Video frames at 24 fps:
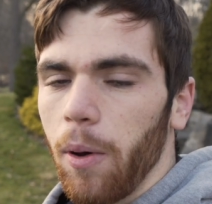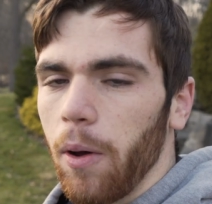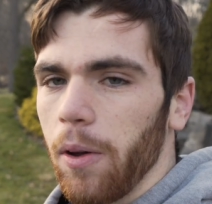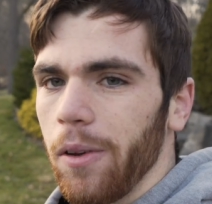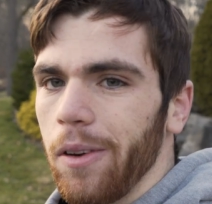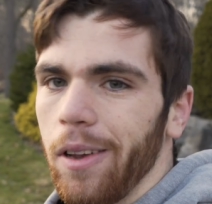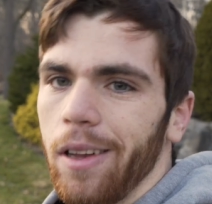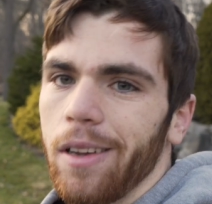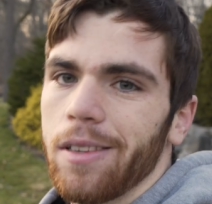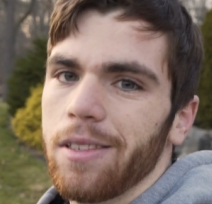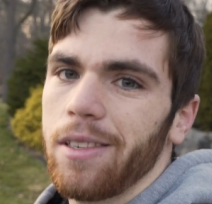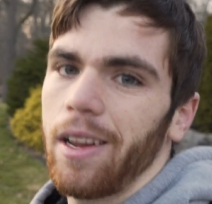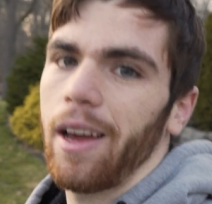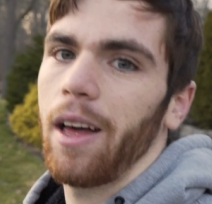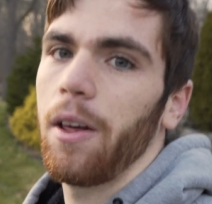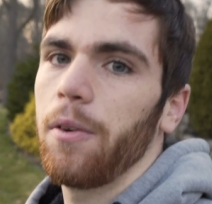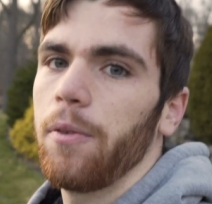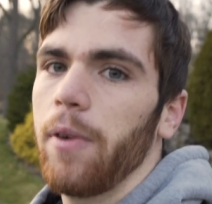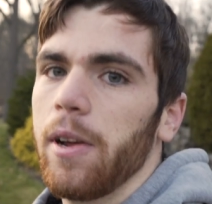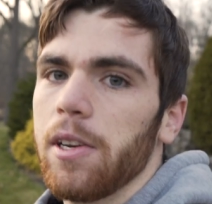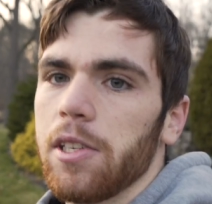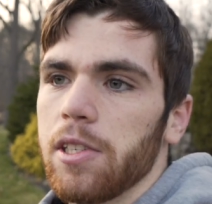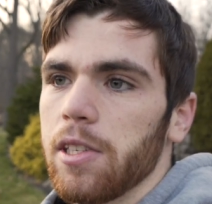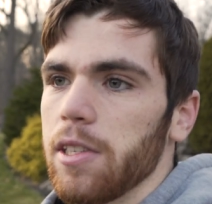All you need is an
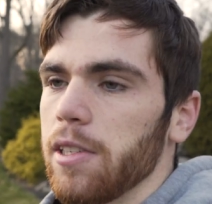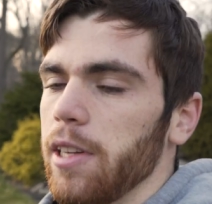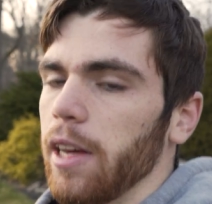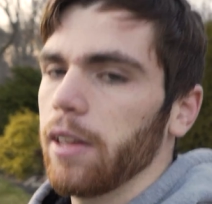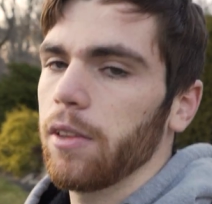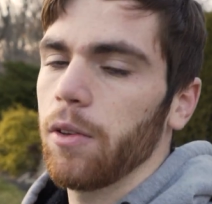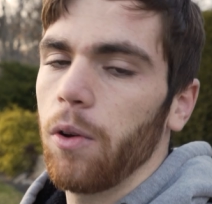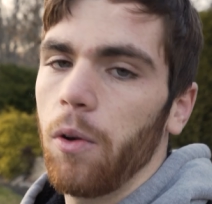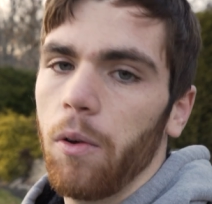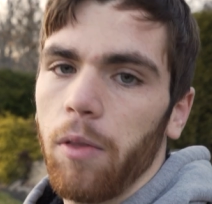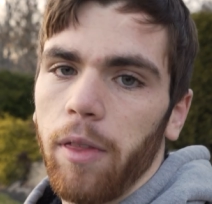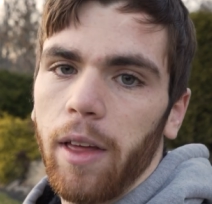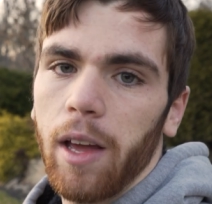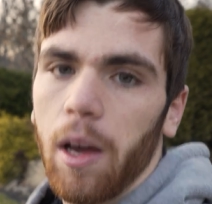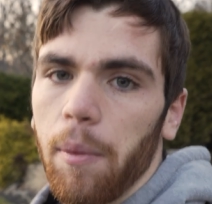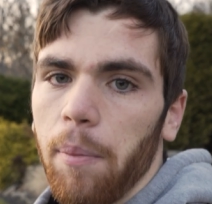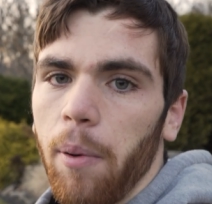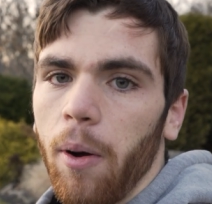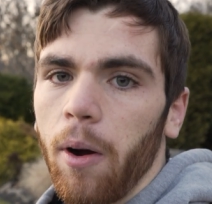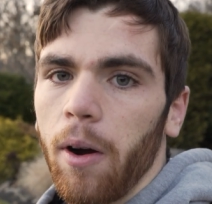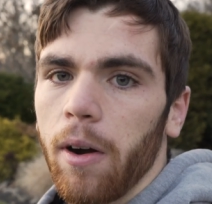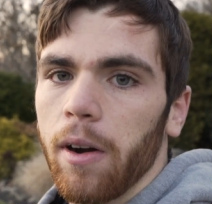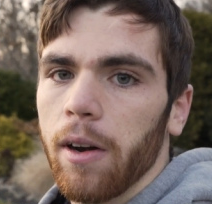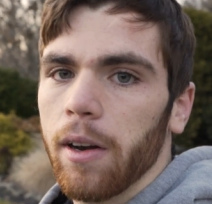Allen wrench to take the whole thing
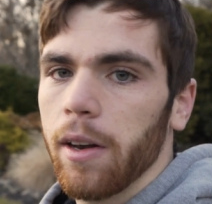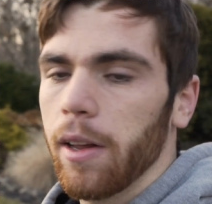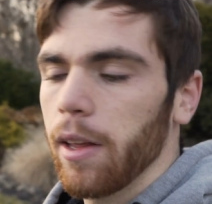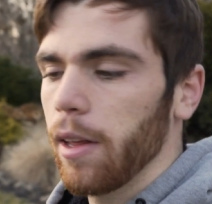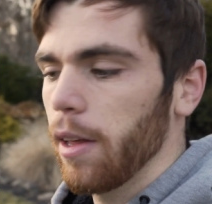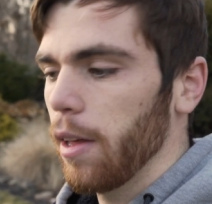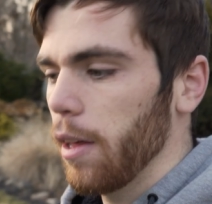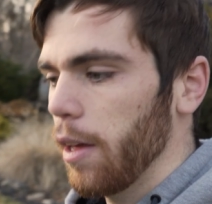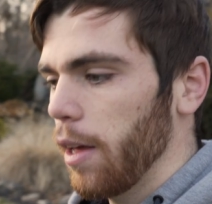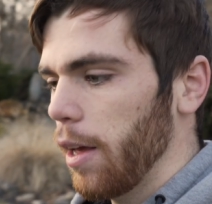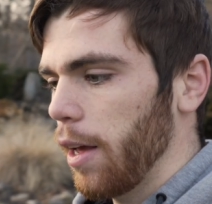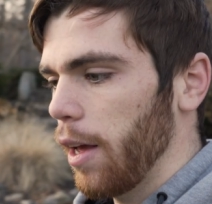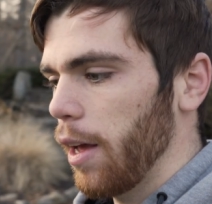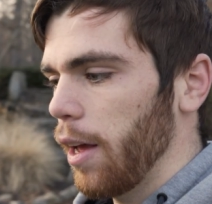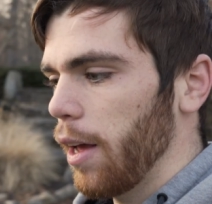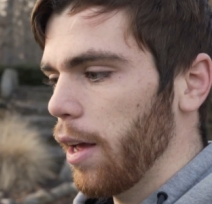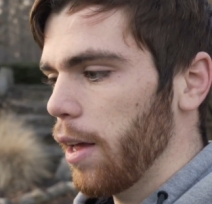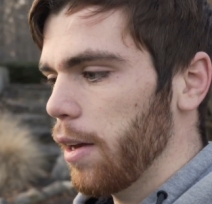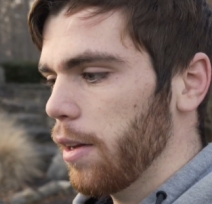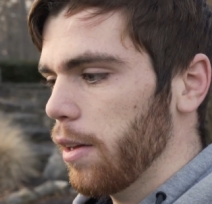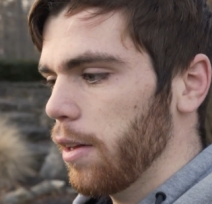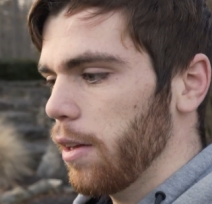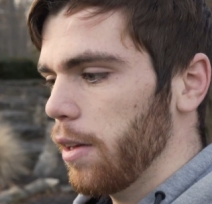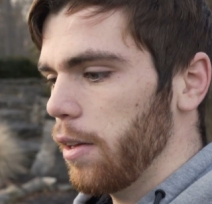apart,
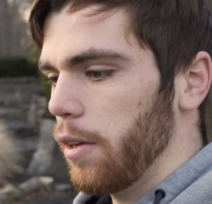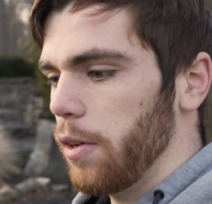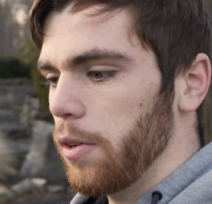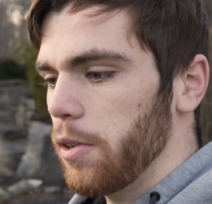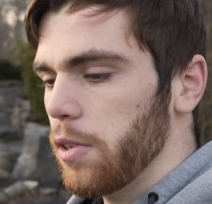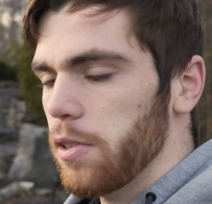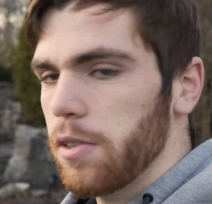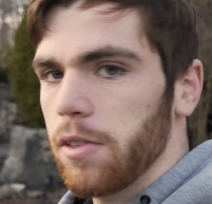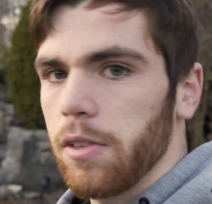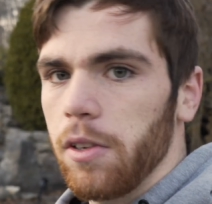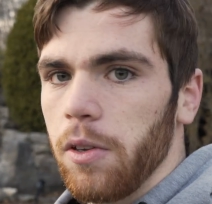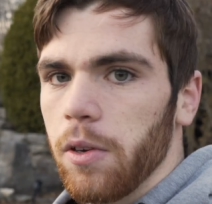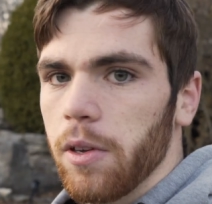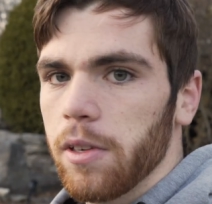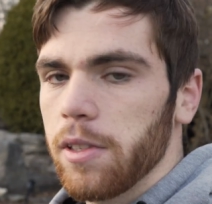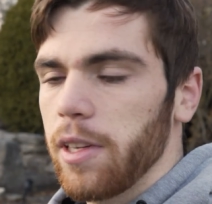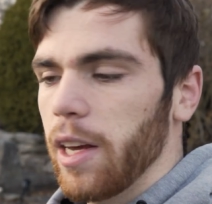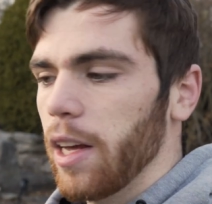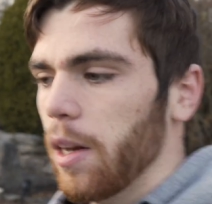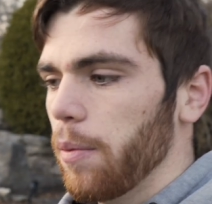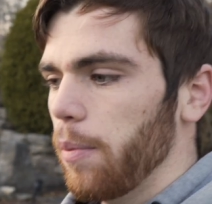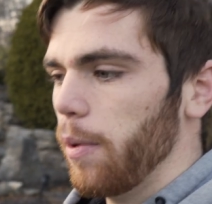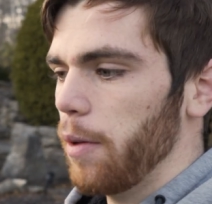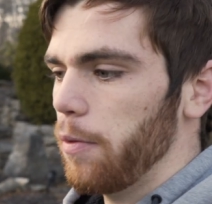and you just you can
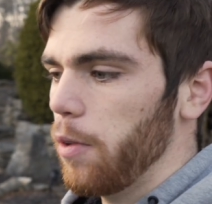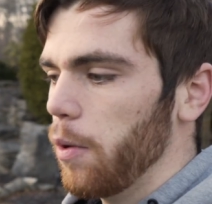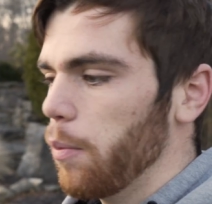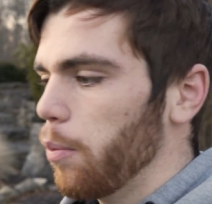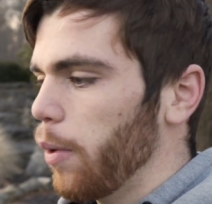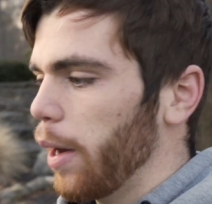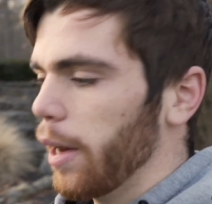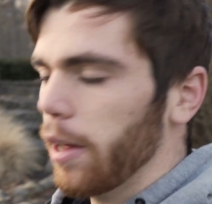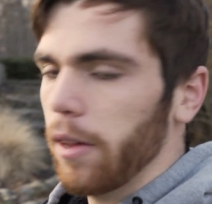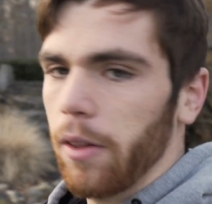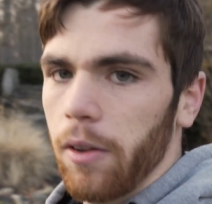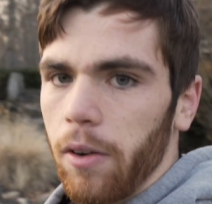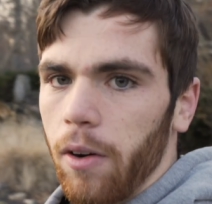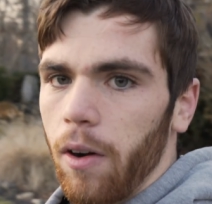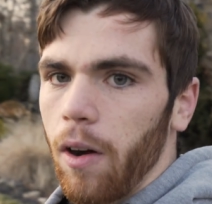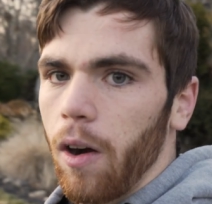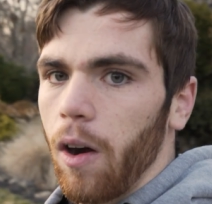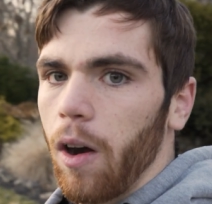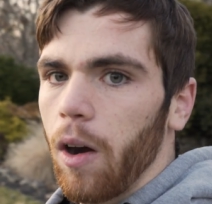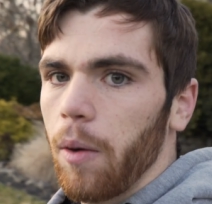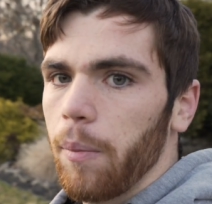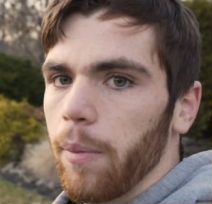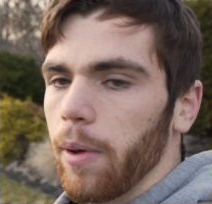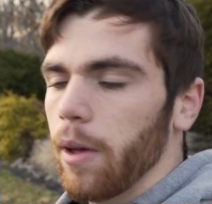take it if you break a little
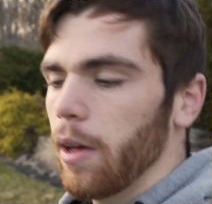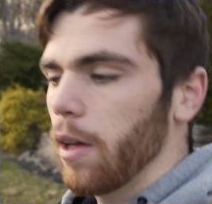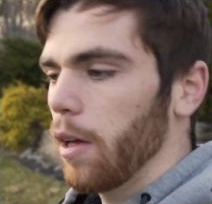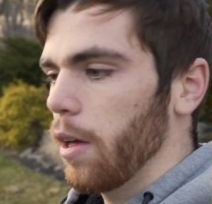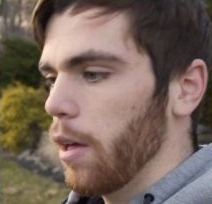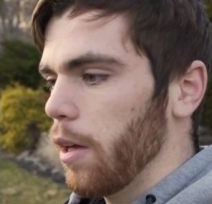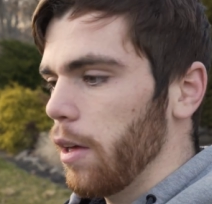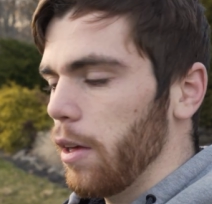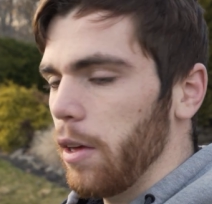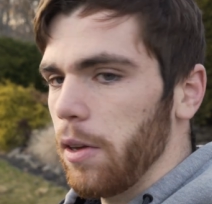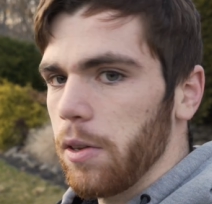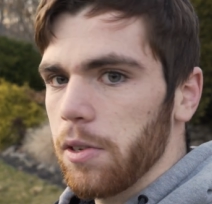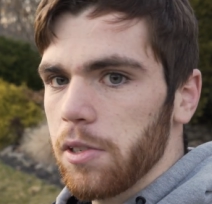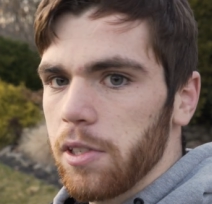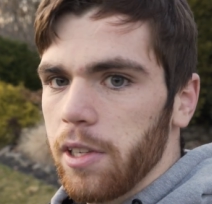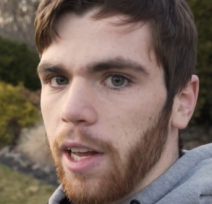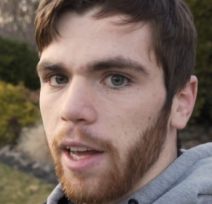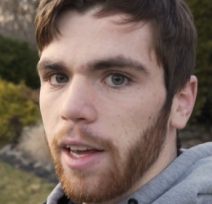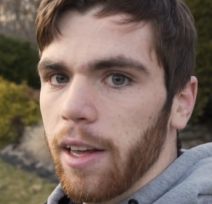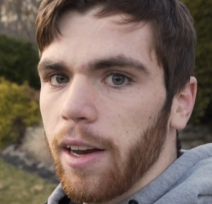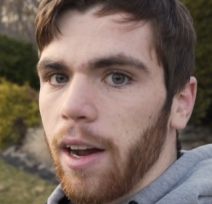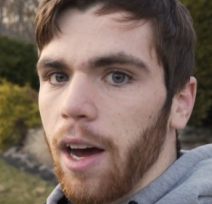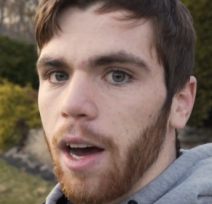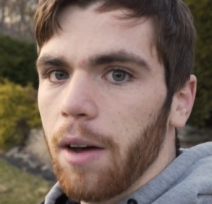arm, you just
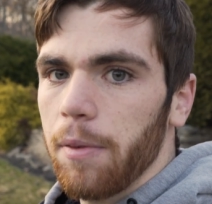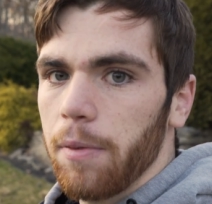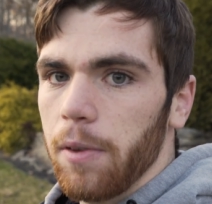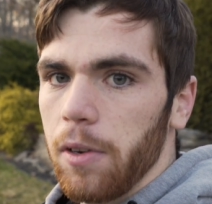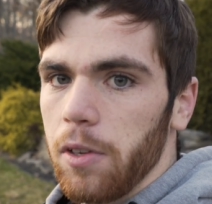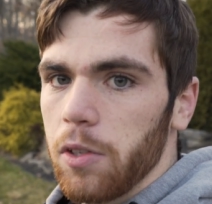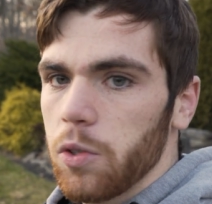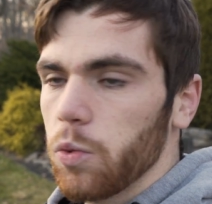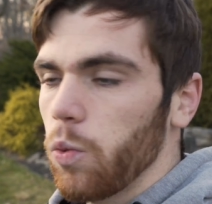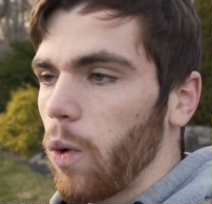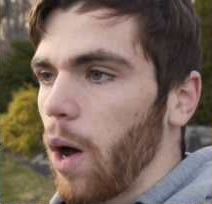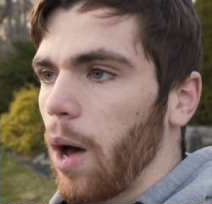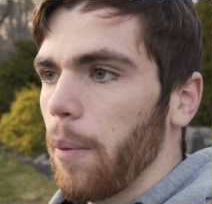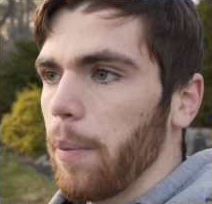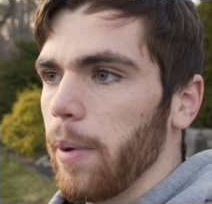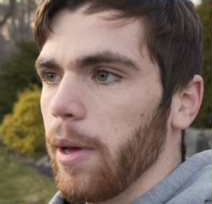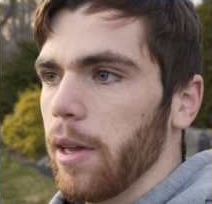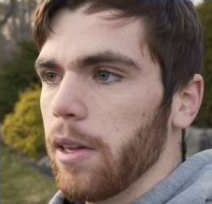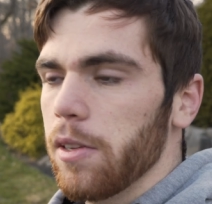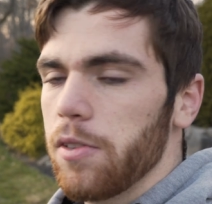take it off and you swap it.